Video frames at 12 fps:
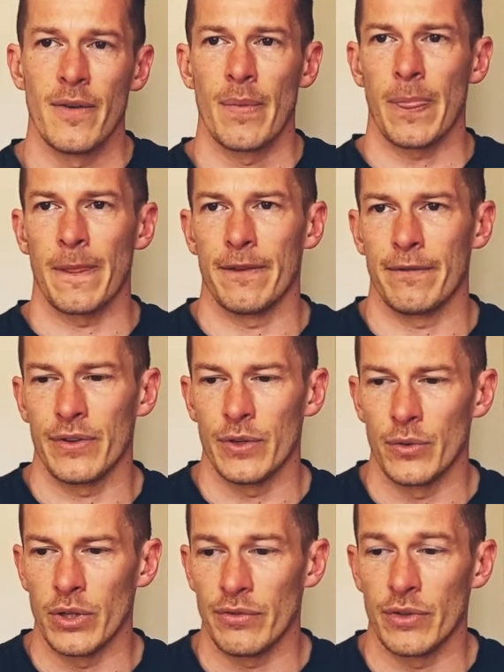if you
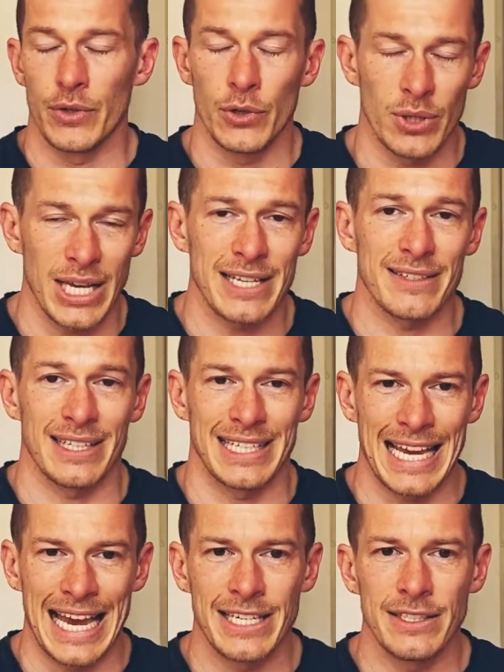do that,
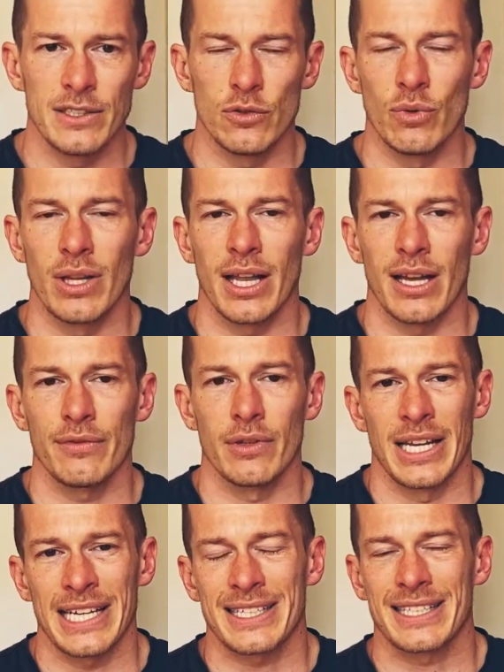again, you will have your
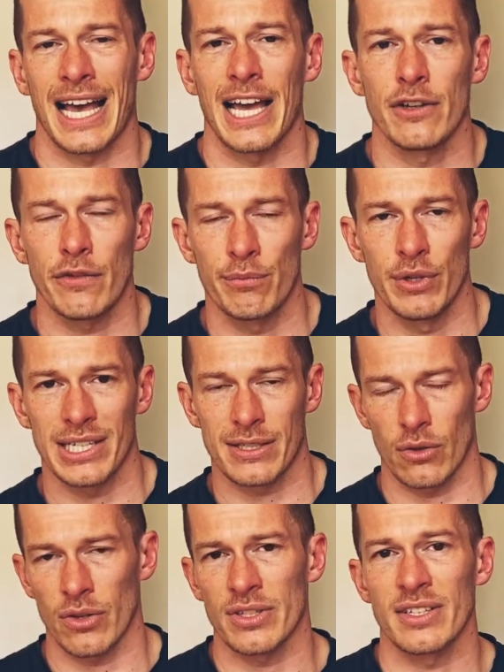legs kind of
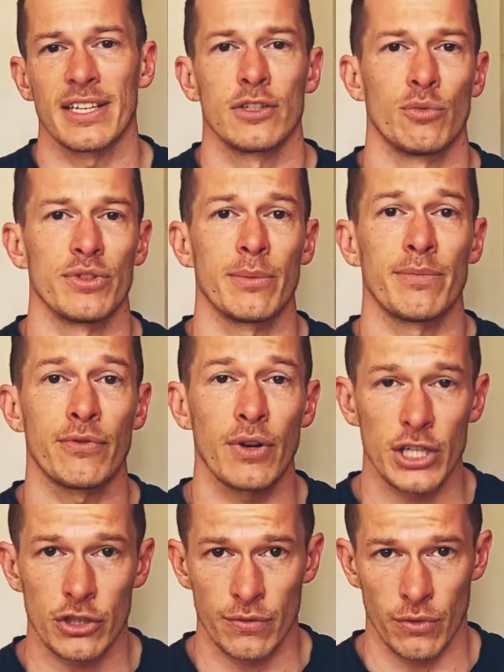pre-exhausted and you want them
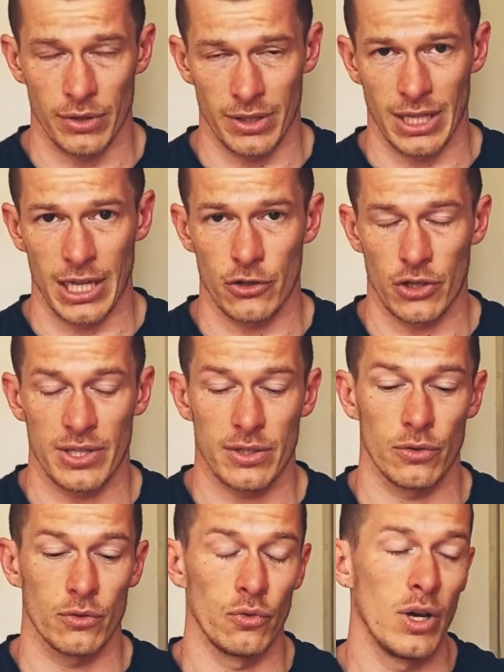fresh for the lunges. So
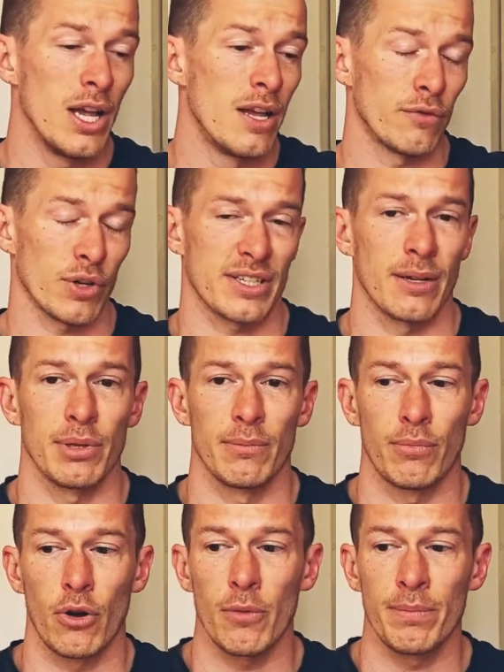do, for example,
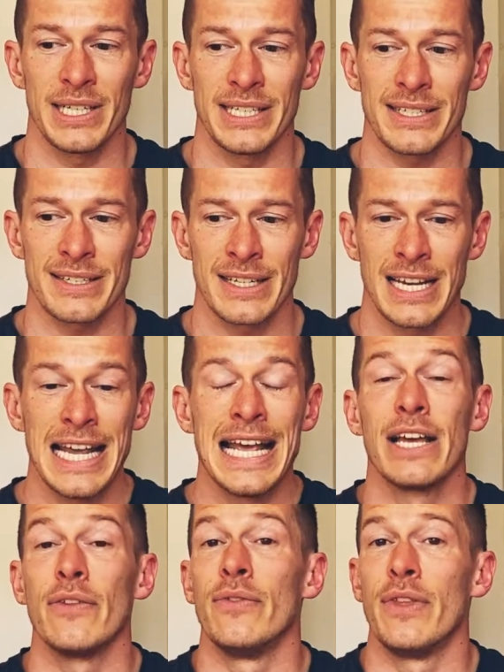burpees,
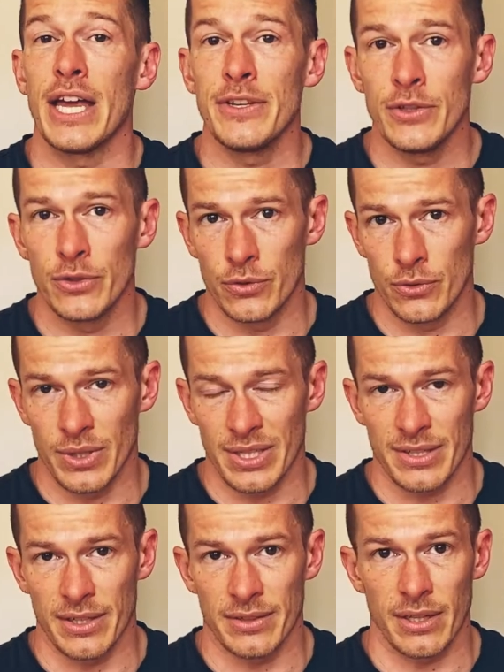then you do the
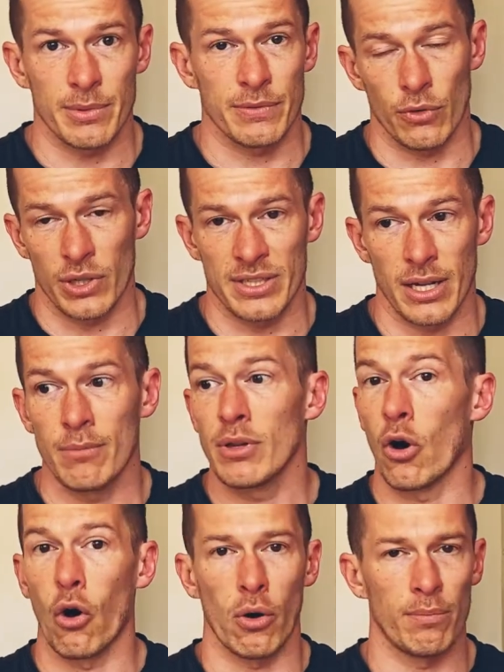sit-ups, for example,
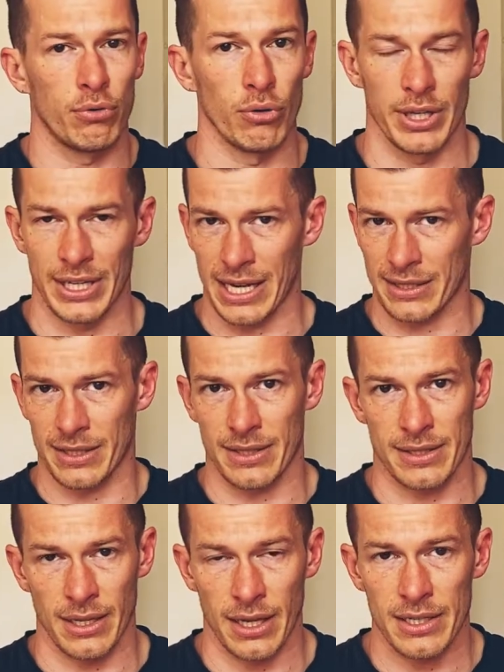or a pulling
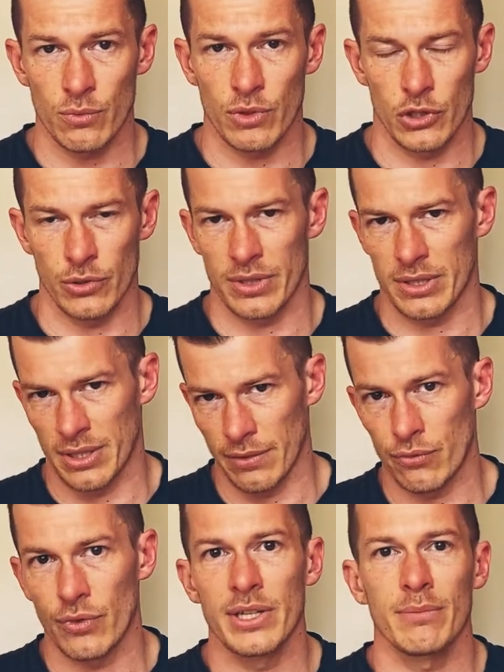exercise, which uses
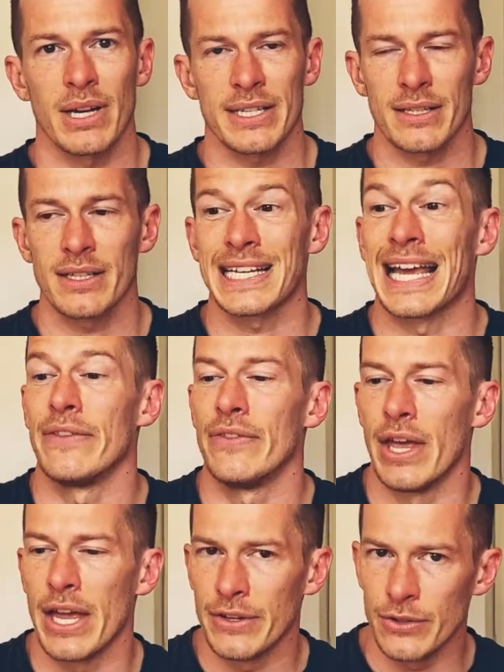different muscles, and
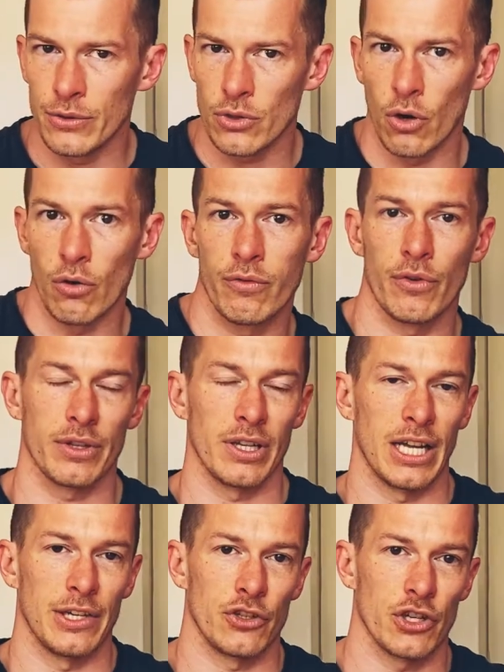then you go for the
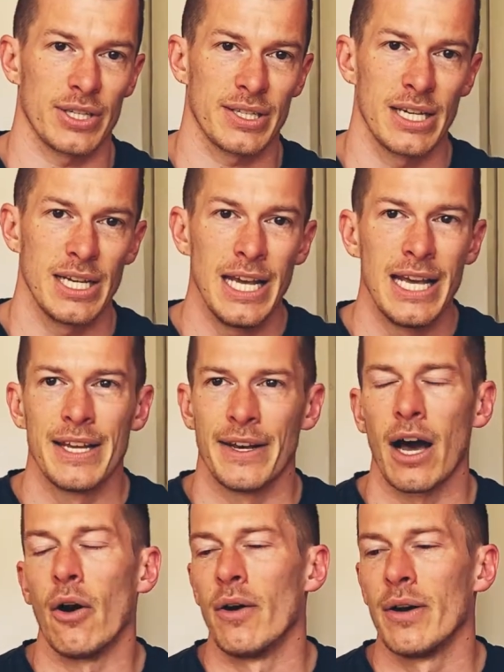lunges.
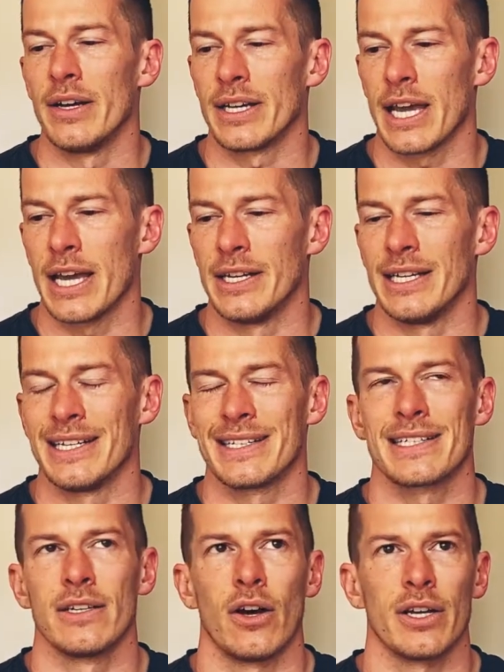Now, again, it's
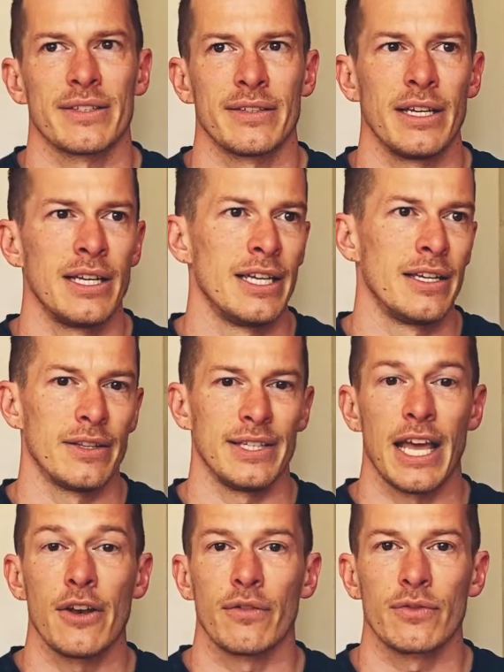not the
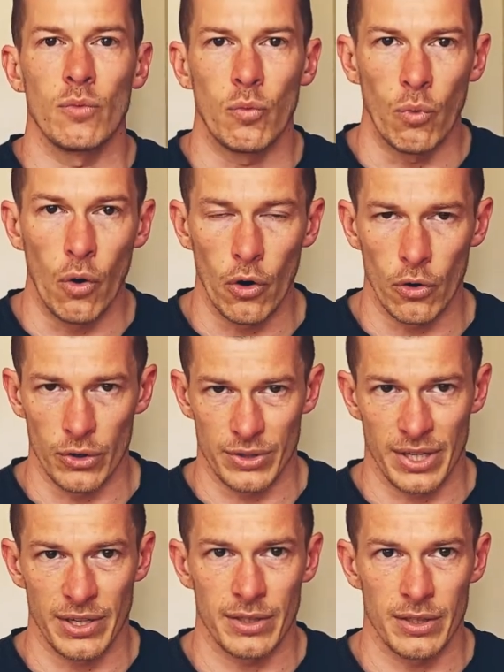end of the world
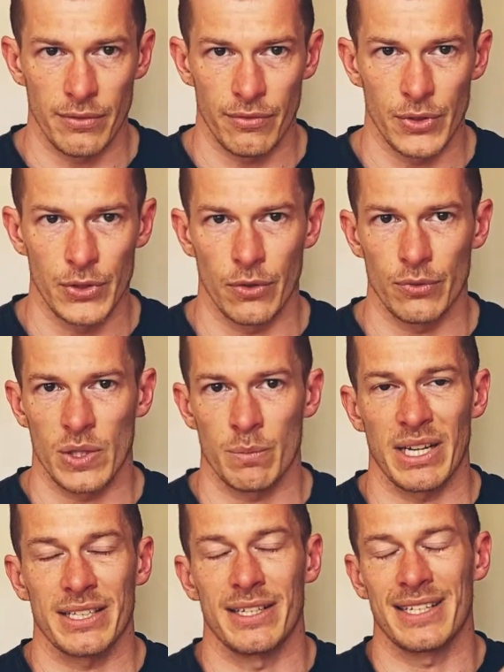if you don't
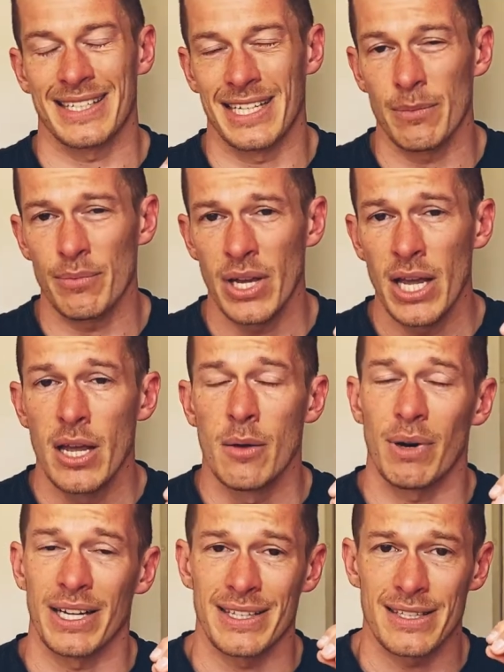respect this tip,
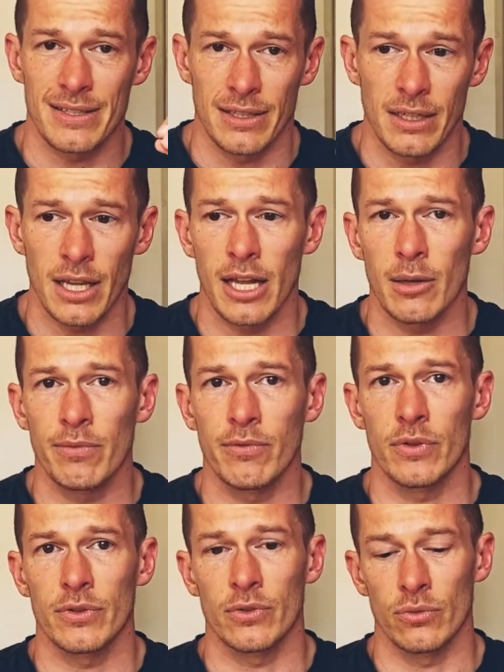but it's still helpful
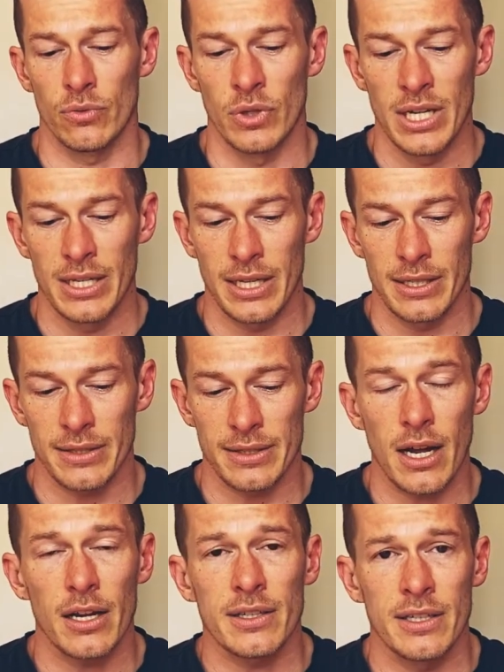to
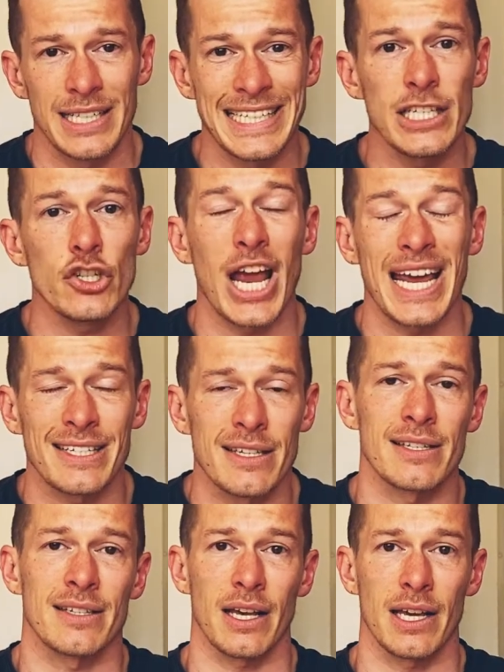start each
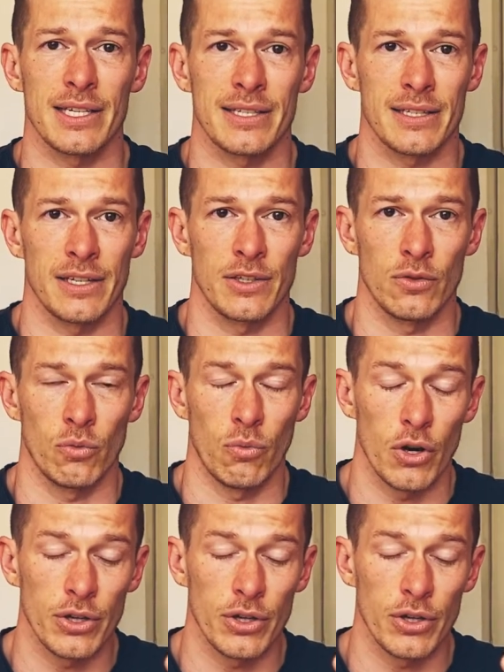exercise that you want to